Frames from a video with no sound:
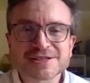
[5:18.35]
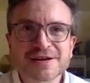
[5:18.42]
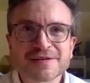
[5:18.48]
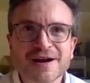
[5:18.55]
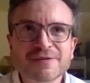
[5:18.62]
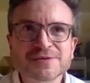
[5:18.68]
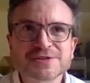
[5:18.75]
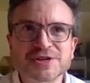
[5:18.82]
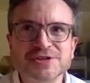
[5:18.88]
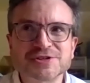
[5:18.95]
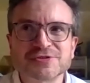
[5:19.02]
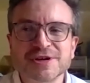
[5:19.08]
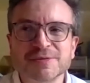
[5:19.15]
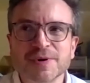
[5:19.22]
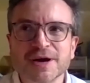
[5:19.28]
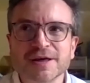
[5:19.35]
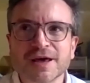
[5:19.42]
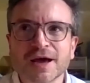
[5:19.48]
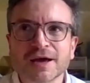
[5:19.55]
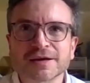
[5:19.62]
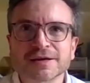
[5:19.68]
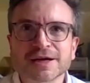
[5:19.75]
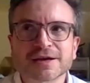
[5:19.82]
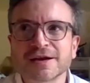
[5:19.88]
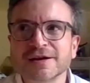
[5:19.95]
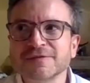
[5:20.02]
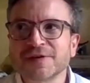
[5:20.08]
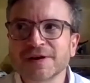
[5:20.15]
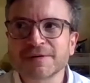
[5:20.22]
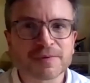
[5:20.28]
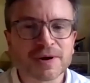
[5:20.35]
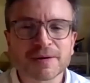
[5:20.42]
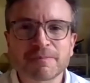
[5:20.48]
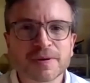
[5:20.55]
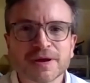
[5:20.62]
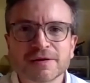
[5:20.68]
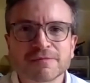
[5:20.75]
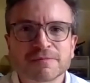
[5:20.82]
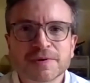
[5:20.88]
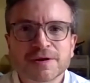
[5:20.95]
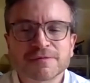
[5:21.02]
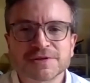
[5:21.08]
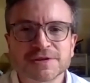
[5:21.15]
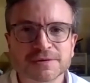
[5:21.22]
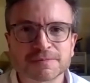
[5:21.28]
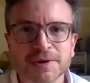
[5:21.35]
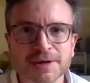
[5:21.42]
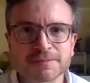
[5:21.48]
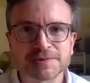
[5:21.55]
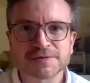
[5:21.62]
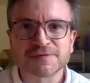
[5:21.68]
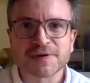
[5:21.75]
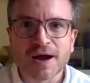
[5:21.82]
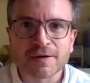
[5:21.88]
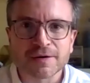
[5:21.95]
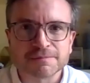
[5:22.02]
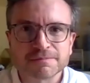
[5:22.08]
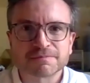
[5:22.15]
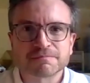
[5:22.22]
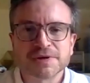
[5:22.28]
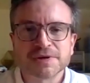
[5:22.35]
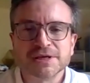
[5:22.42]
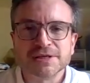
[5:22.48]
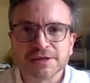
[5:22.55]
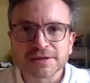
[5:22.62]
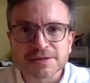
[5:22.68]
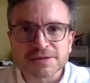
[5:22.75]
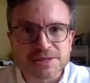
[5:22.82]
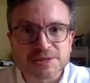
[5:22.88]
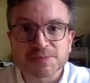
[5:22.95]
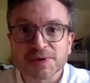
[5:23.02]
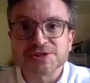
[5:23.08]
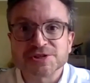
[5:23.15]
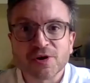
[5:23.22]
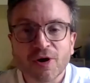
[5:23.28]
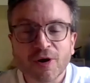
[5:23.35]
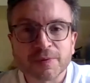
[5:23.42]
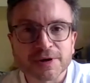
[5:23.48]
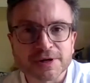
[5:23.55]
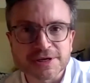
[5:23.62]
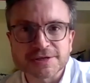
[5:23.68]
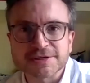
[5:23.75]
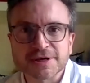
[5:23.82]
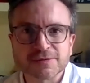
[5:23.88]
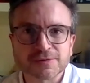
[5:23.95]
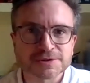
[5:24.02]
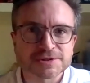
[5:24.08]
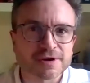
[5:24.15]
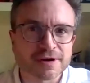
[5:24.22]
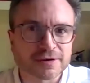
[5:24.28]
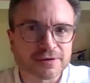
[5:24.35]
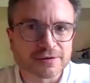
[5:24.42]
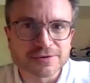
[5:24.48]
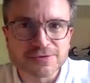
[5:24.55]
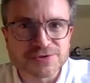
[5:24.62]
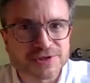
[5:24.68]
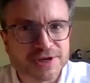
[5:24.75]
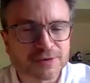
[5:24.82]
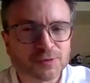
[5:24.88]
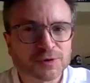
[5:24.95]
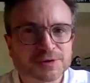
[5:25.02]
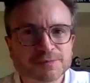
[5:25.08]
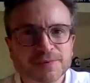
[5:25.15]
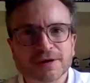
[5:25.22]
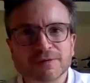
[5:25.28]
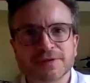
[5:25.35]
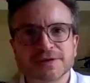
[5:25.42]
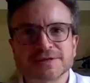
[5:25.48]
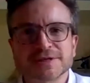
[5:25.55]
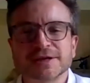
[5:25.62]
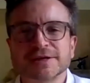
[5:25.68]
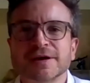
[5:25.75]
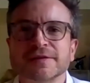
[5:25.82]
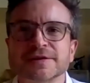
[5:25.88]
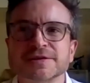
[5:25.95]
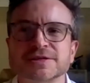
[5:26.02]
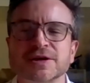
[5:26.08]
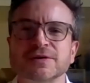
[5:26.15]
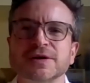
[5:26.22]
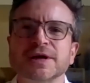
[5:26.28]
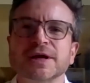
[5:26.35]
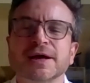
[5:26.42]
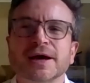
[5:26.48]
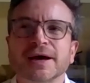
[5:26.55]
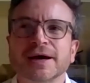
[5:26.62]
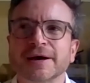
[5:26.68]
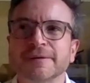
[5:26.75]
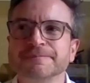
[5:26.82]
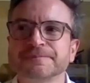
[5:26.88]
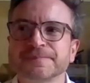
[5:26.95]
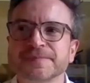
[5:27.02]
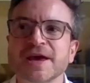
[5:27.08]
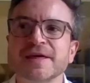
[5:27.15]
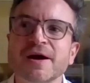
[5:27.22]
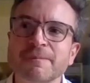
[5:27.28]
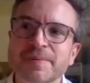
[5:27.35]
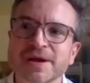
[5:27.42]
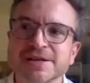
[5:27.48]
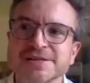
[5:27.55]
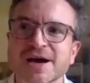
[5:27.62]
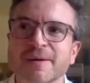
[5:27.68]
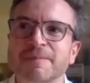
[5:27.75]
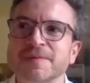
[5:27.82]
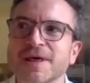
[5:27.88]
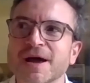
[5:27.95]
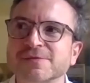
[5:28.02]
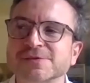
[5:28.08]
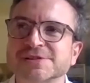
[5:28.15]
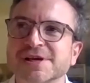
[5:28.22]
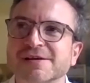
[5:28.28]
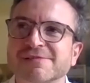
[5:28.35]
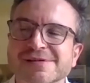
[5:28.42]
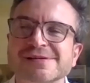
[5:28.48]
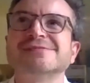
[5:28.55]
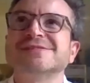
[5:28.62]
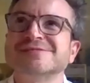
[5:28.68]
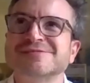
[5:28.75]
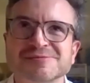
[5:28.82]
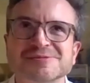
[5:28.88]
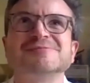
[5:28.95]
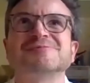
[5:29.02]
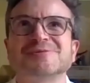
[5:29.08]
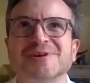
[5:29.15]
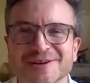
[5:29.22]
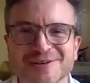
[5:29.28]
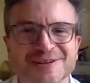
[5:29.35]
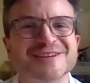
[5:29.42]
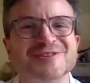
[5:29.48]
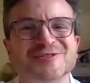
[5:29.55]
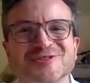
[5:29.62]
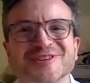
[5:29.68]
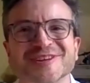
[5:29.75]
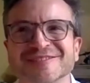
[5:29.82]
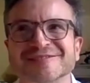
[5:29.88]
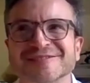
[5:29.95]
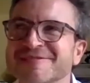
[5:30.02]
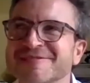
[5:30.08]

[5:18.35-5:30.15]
I was intrigued by that, and I kind of, obviously, I devour media because it's my job, and I need to know what's going on, who's saying what about this and the other. So, that picked up, and that was kind of quite interesting.